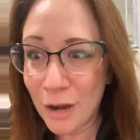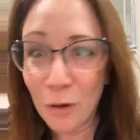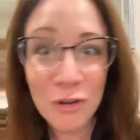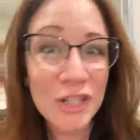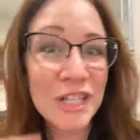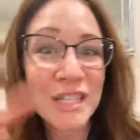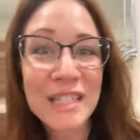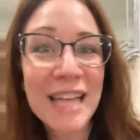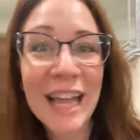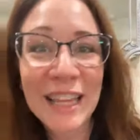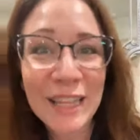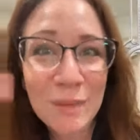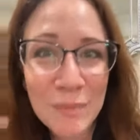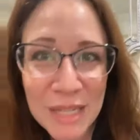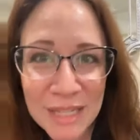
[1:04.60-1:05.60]
I know she's
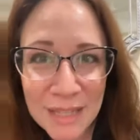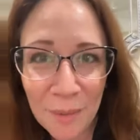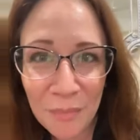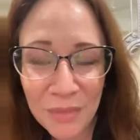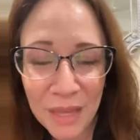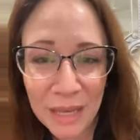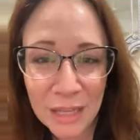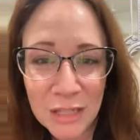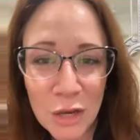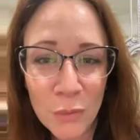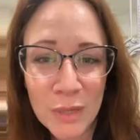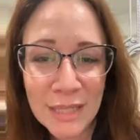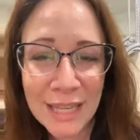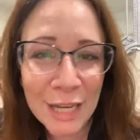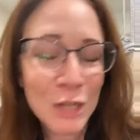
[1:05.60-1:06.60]
telling me something. It's
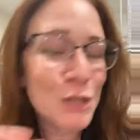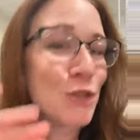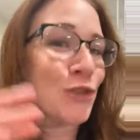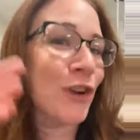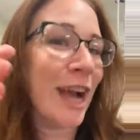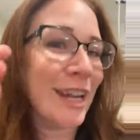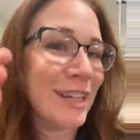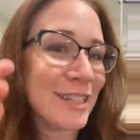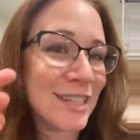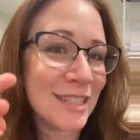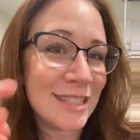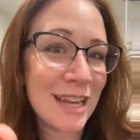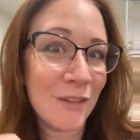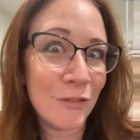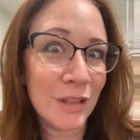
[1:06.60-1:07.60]
always like a stretch.
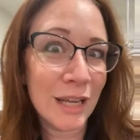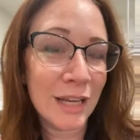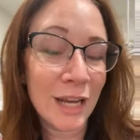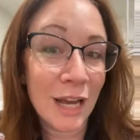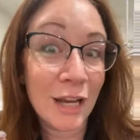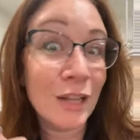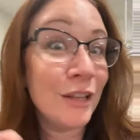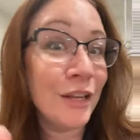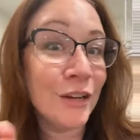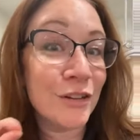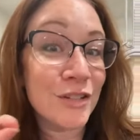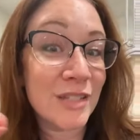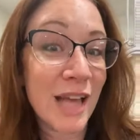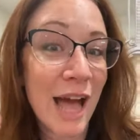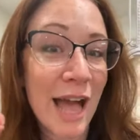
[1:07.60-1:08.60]
It's never like a
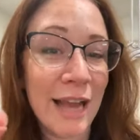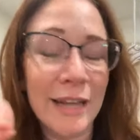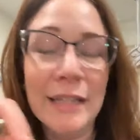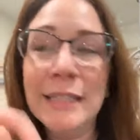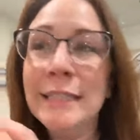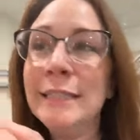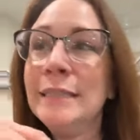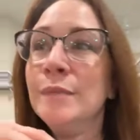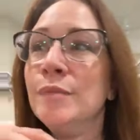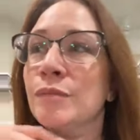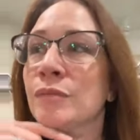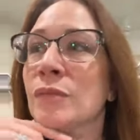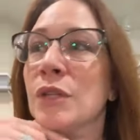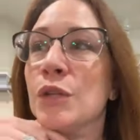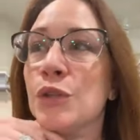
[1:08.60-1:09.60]
clear sign.
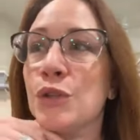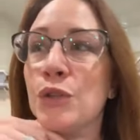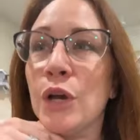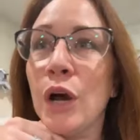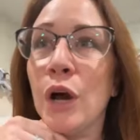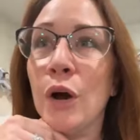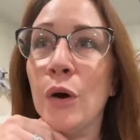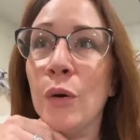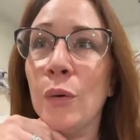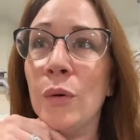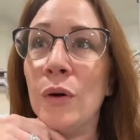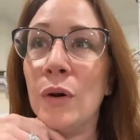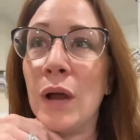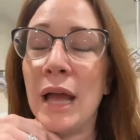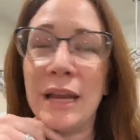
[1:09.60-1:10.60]

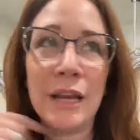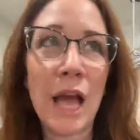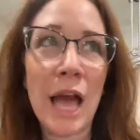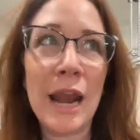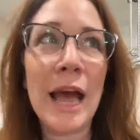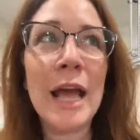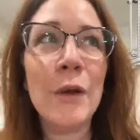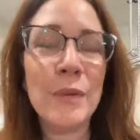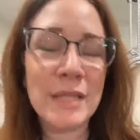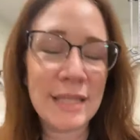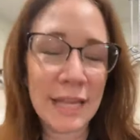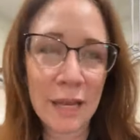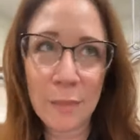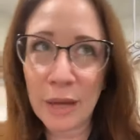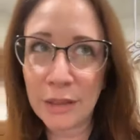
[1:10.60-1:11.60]
So, and and I
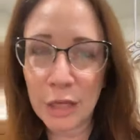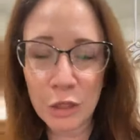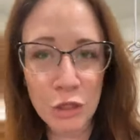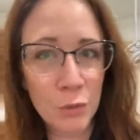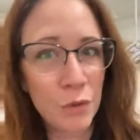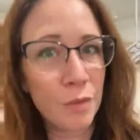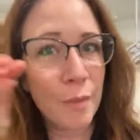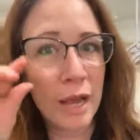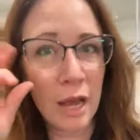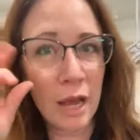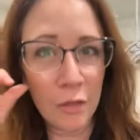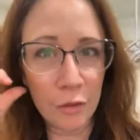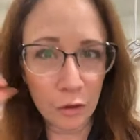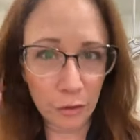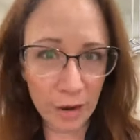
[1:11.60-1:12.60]
always think about that too with
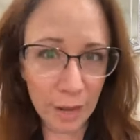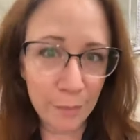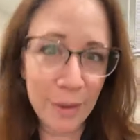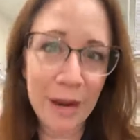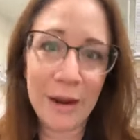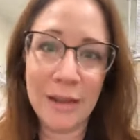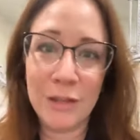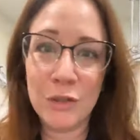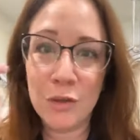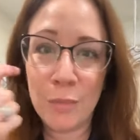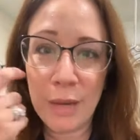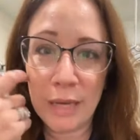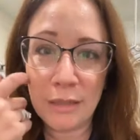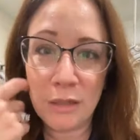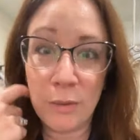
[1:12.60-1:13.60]
my other grandparents
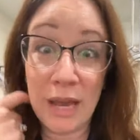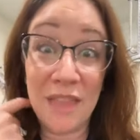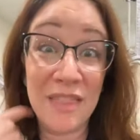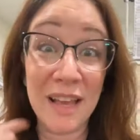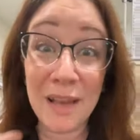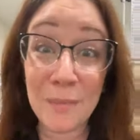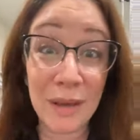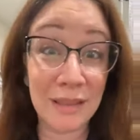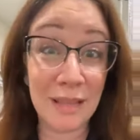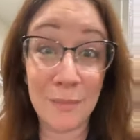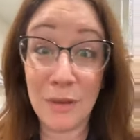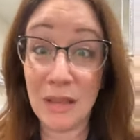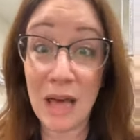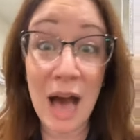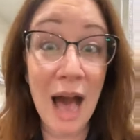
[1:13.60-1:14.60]
who passed away. I think about
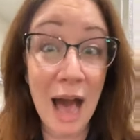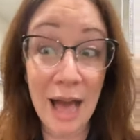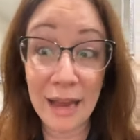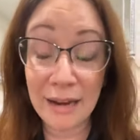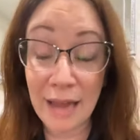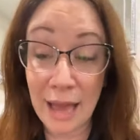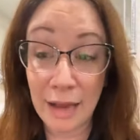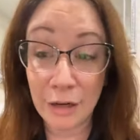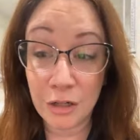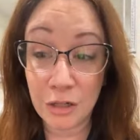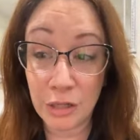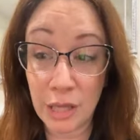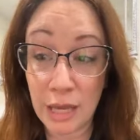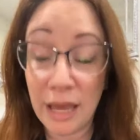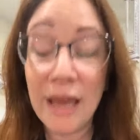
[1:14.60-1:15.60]
them a lot,
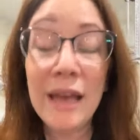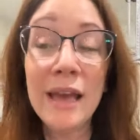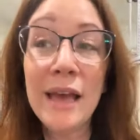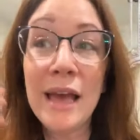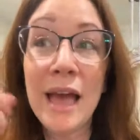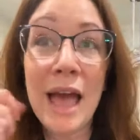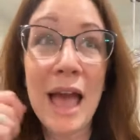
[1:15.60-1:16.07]
actually.